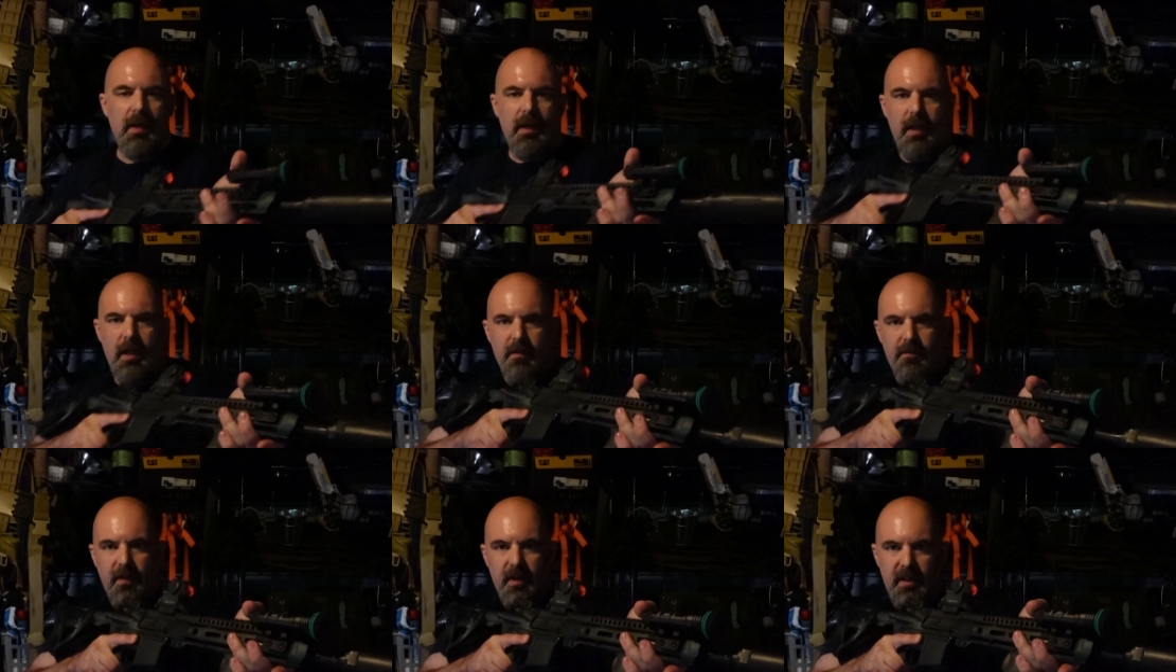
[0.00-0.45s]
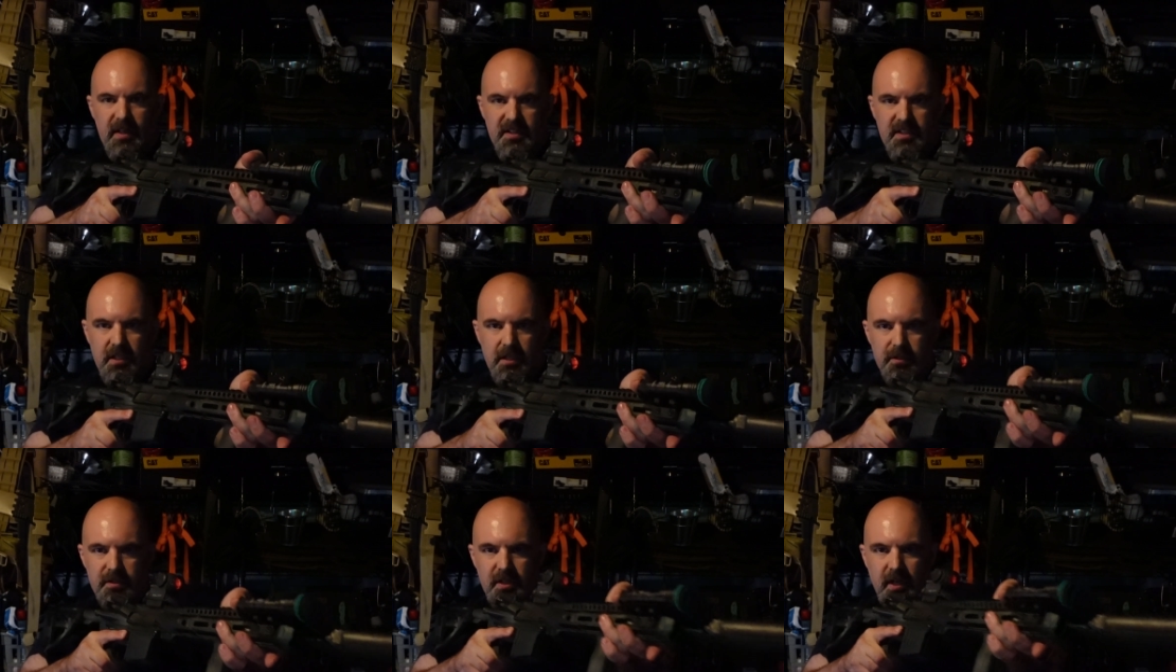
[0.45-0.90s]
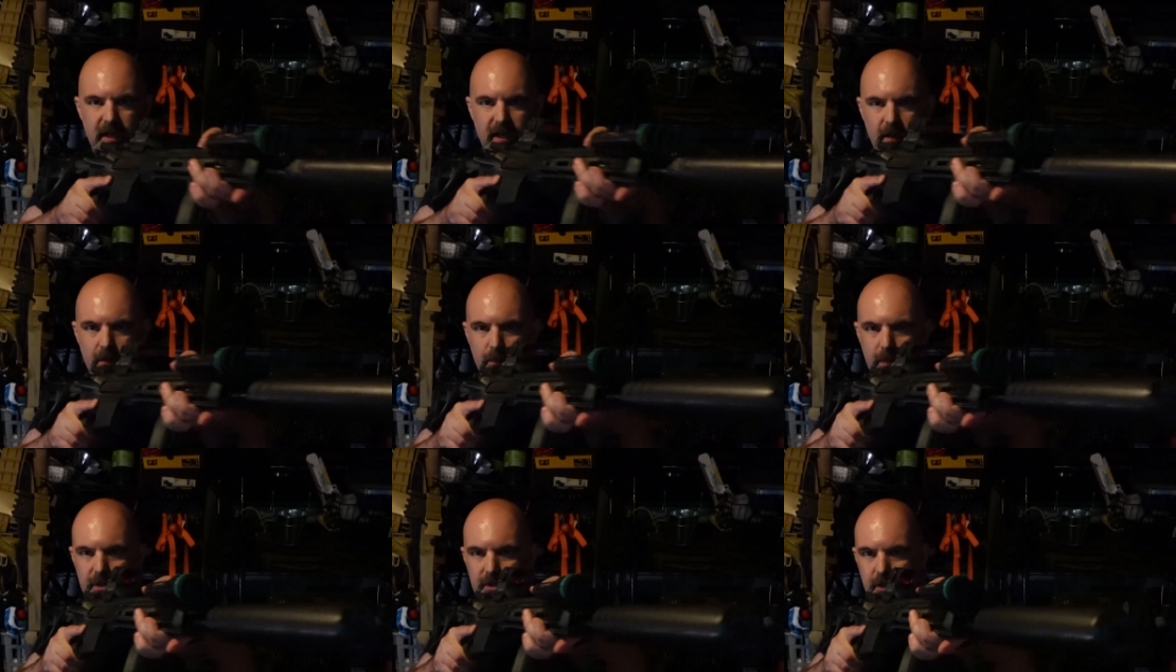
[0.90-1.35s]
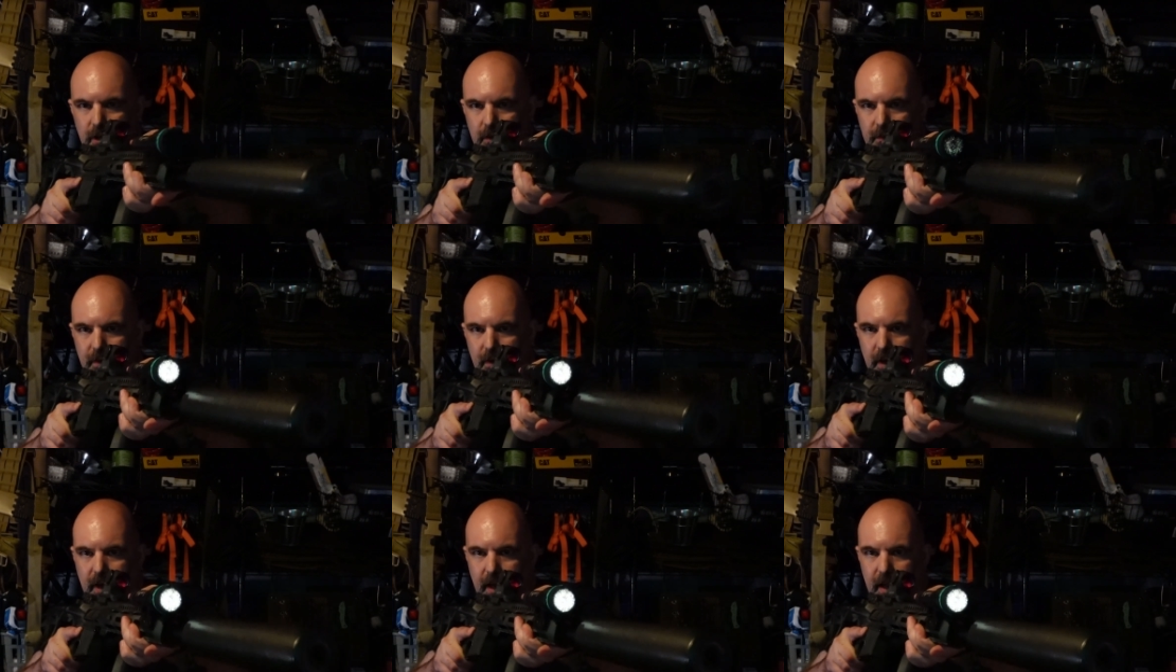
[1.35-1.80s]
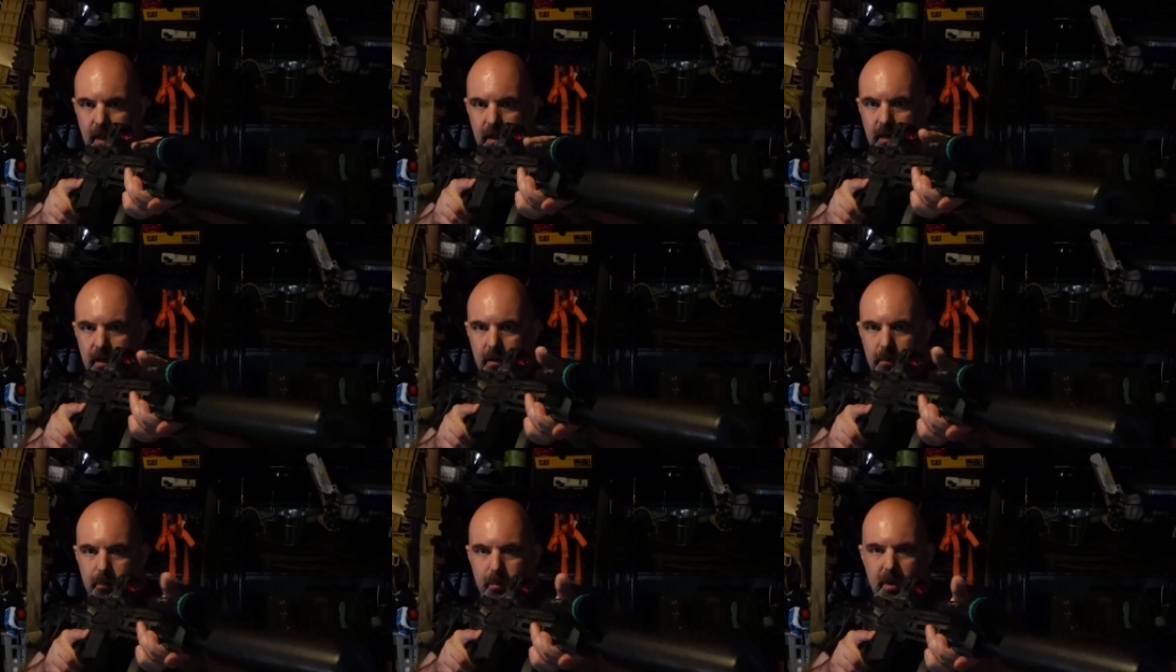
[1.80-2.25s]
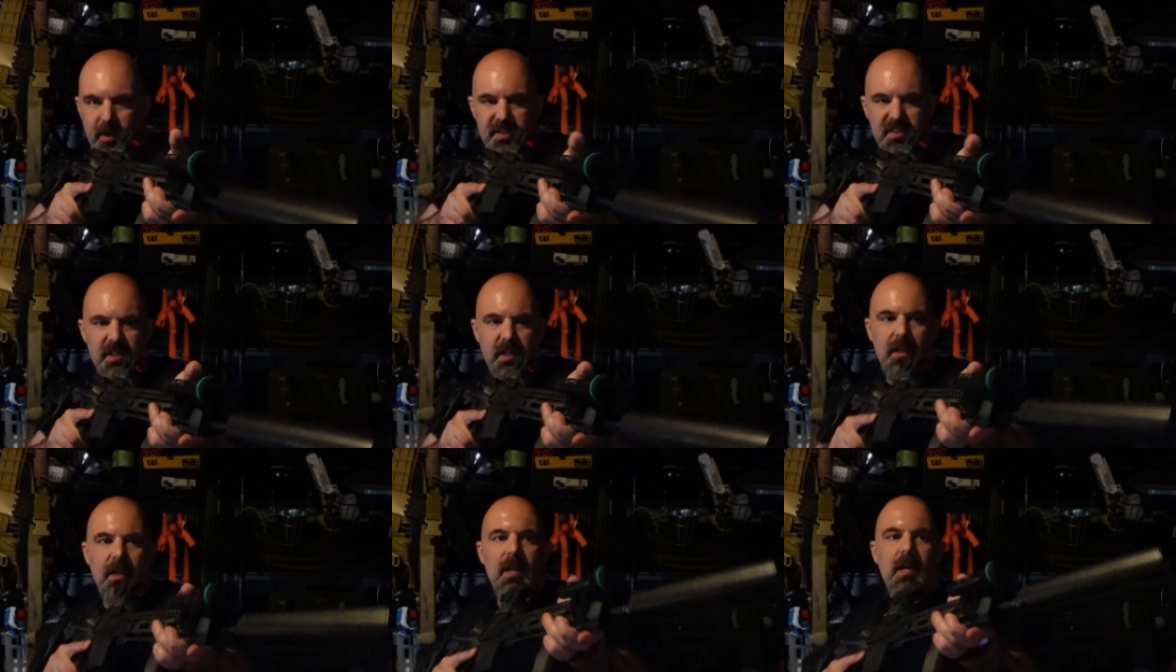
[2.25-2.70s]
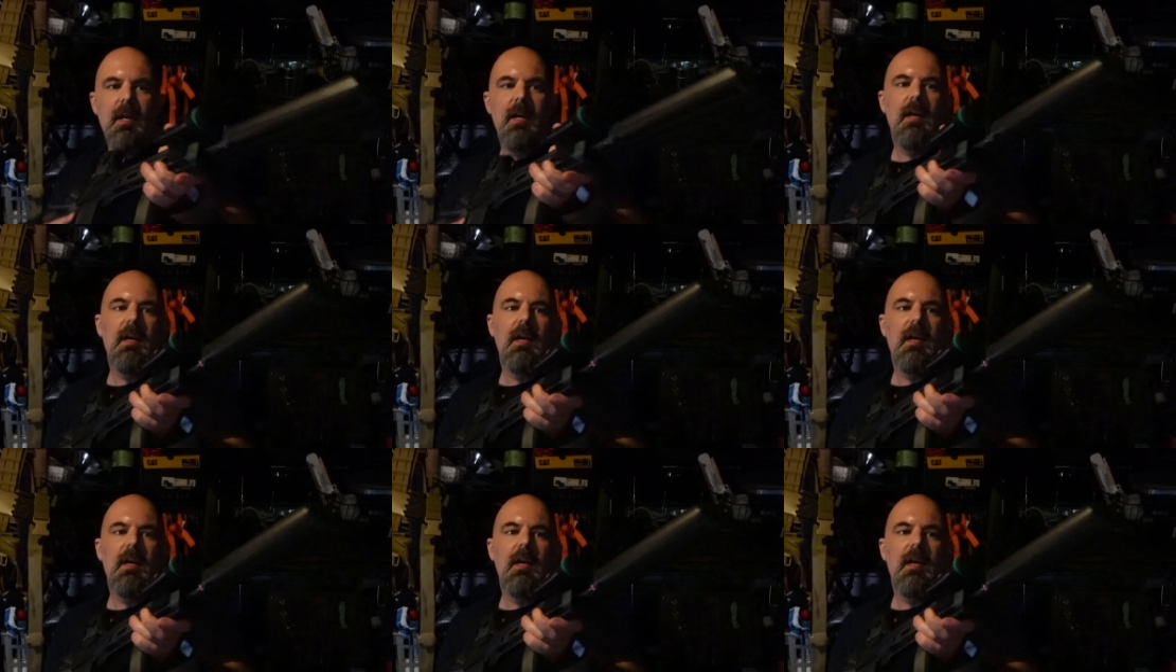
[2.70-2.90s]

If I need to use it, I can reach over and press it.